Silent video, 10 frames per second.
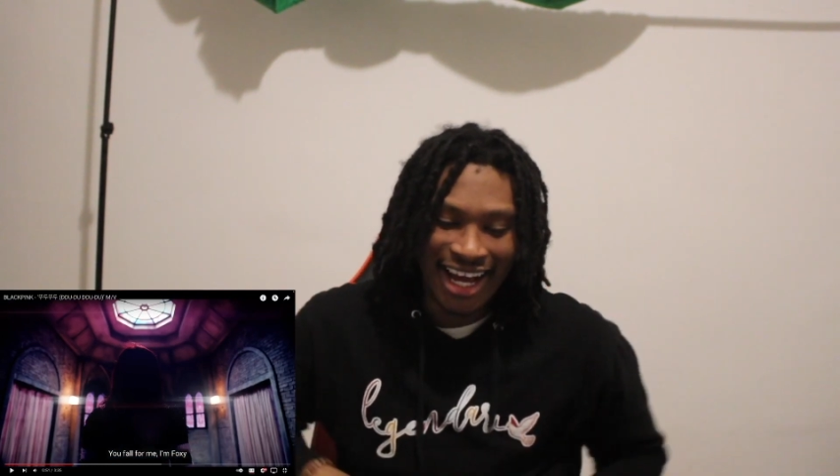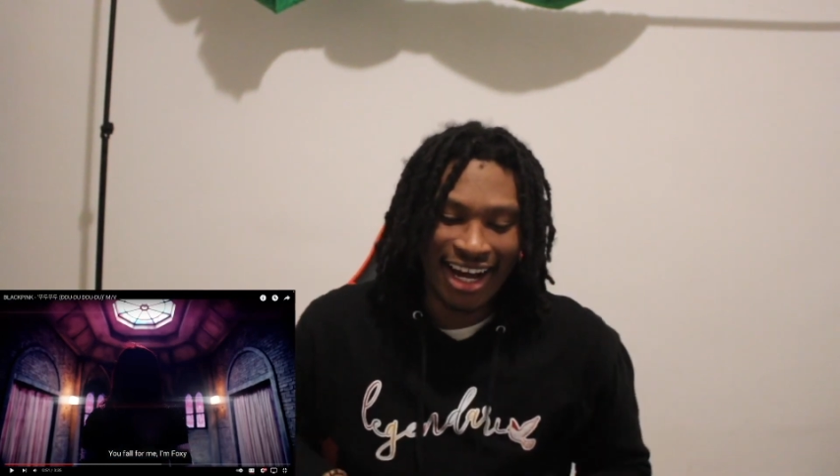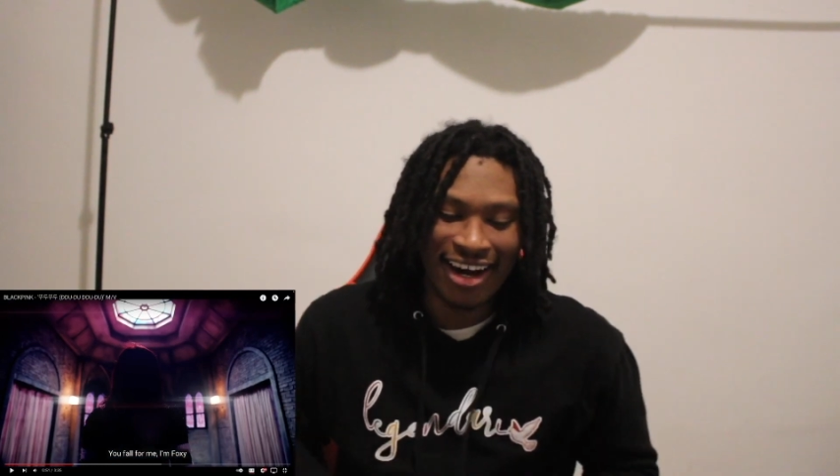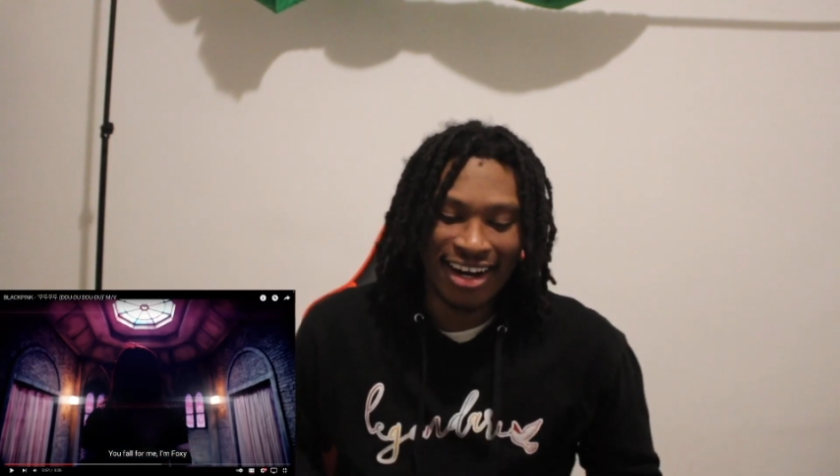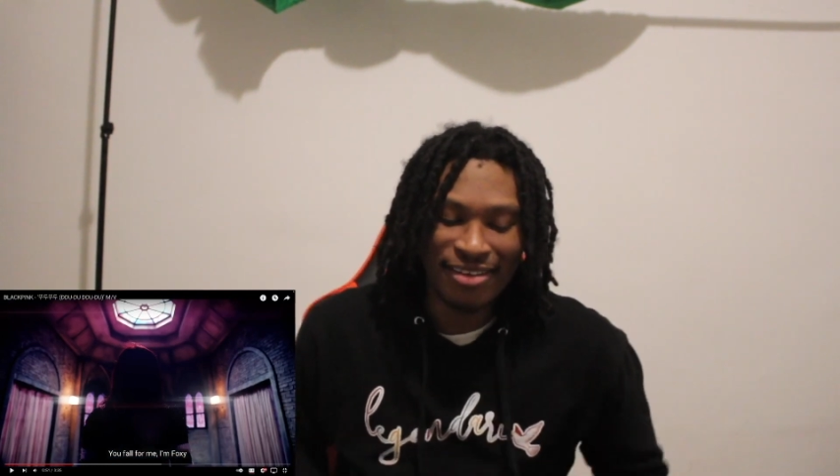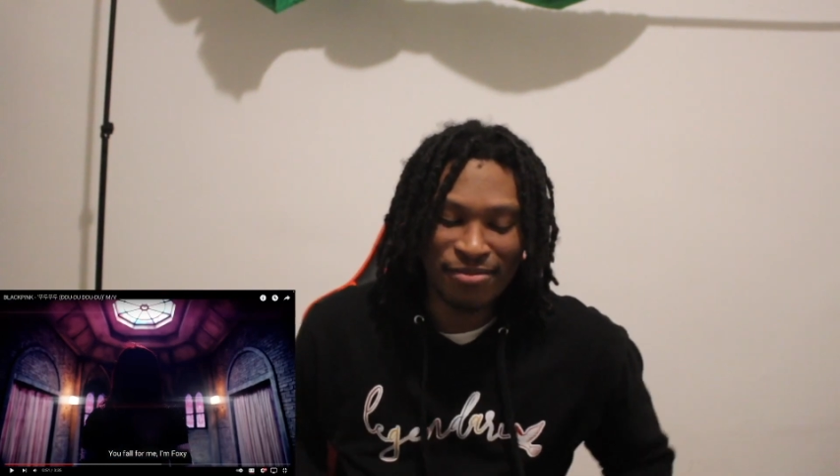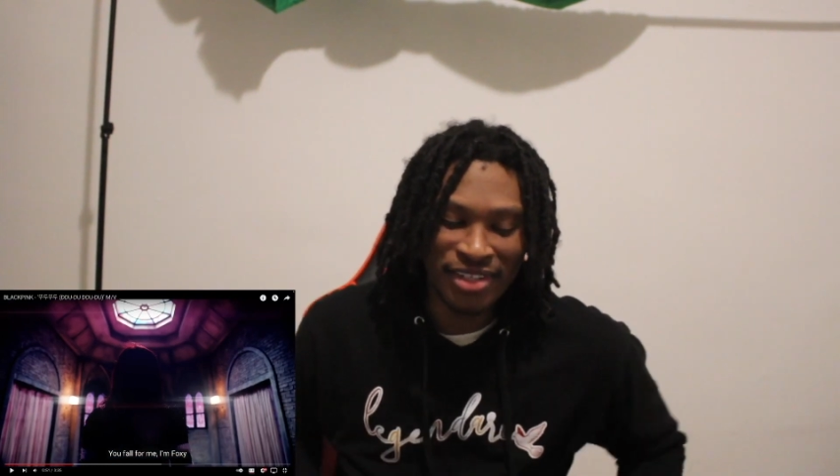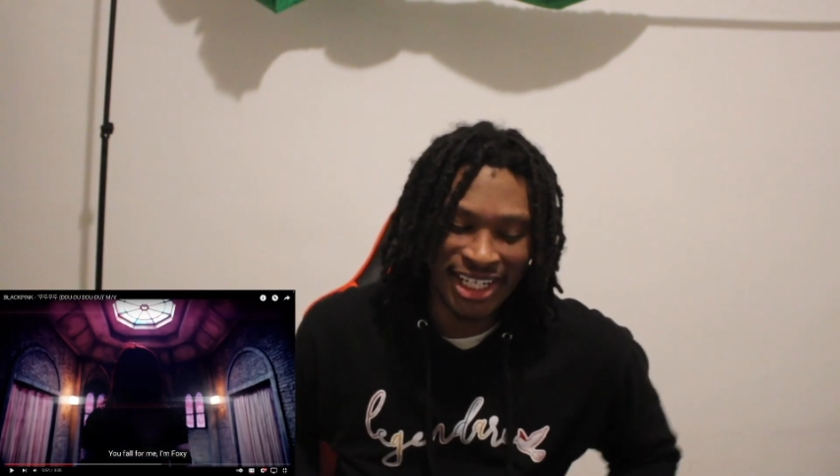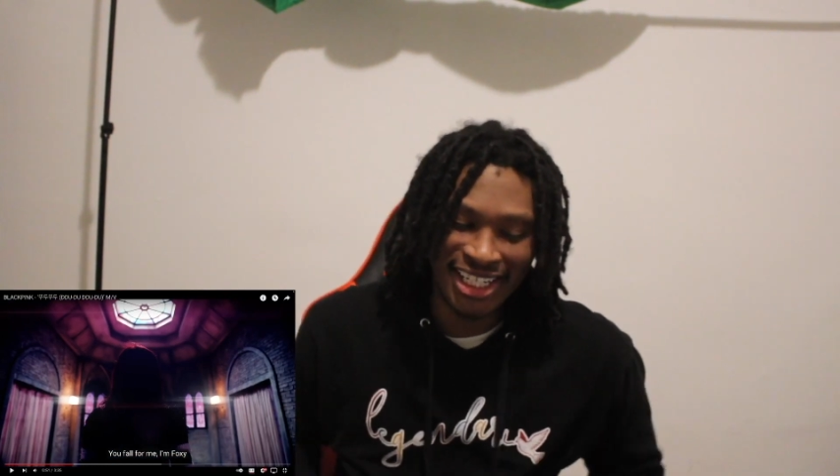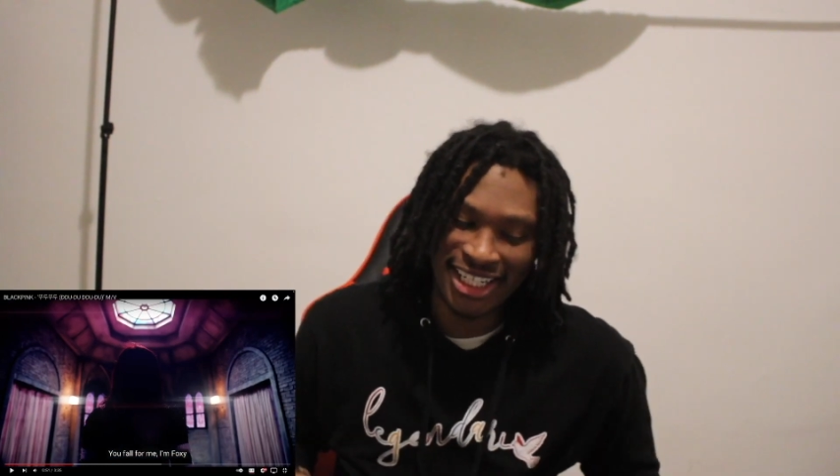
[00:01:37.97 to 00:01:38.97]
Oh, I'm
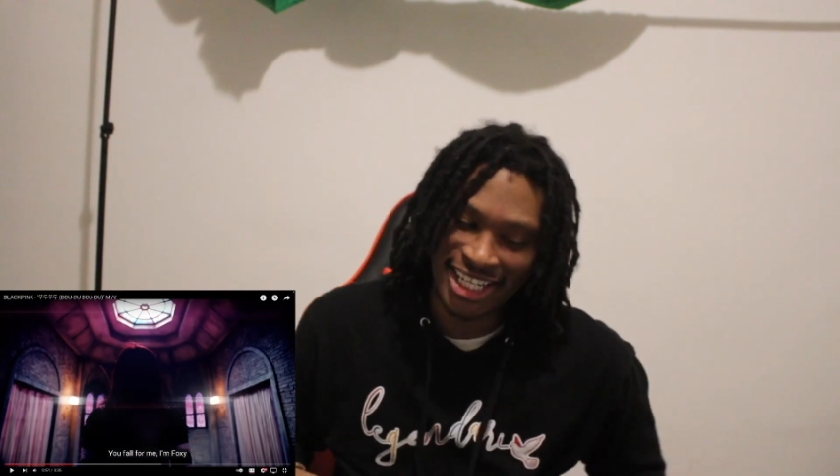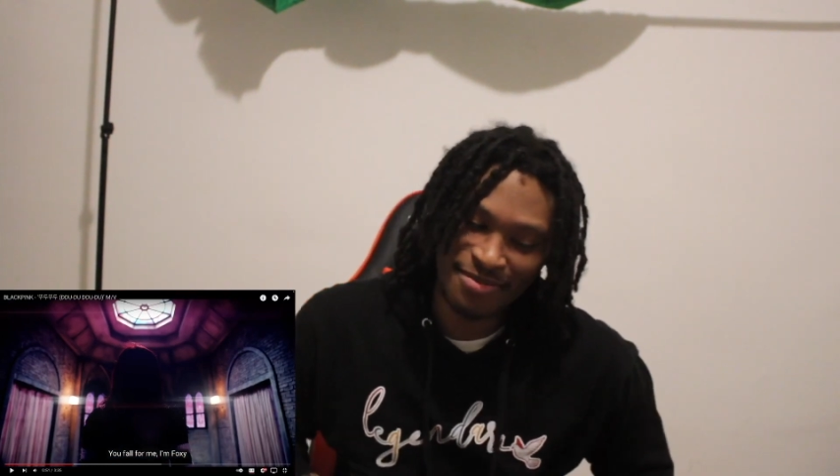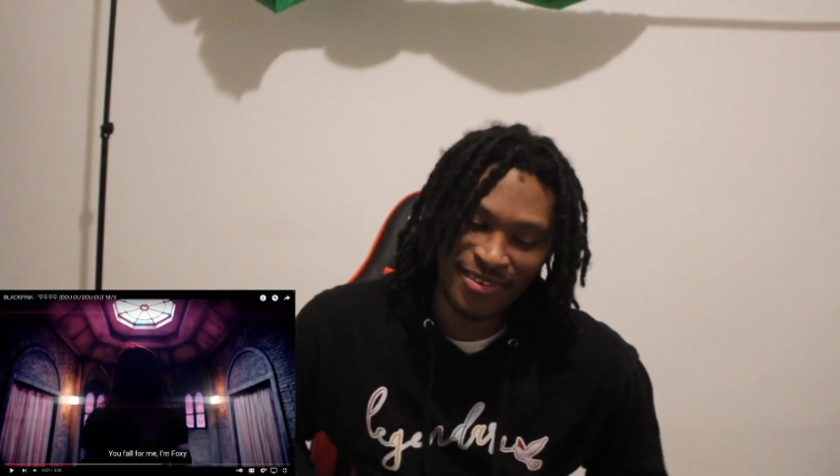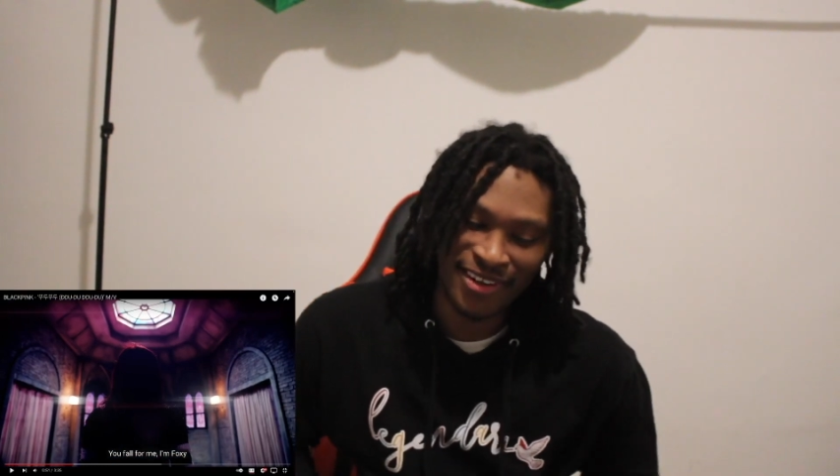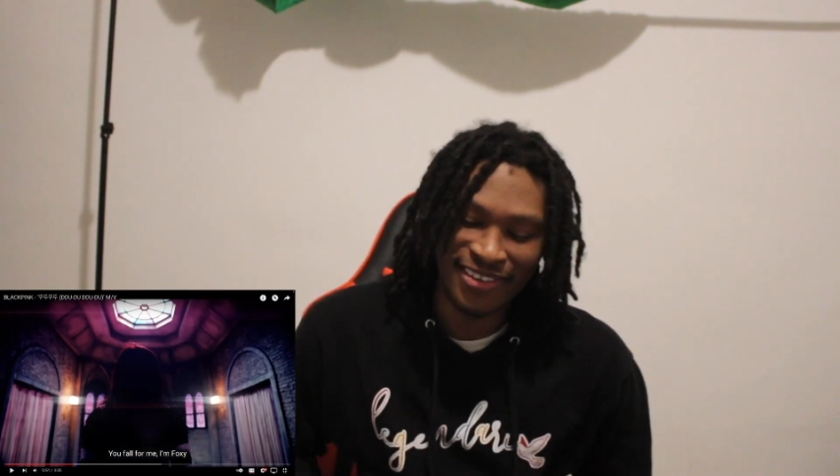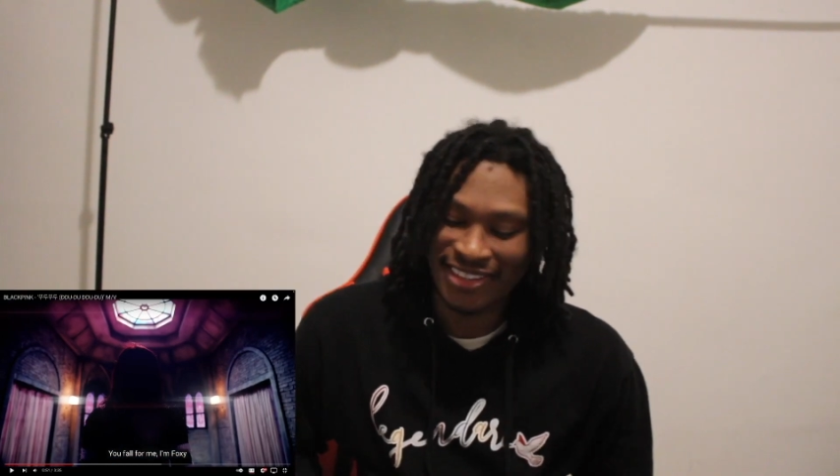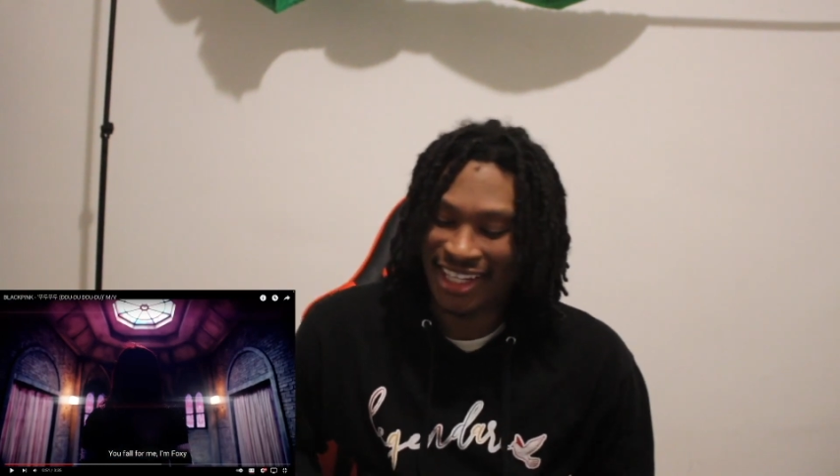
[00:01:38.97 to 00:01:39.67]
finna get lit, bro.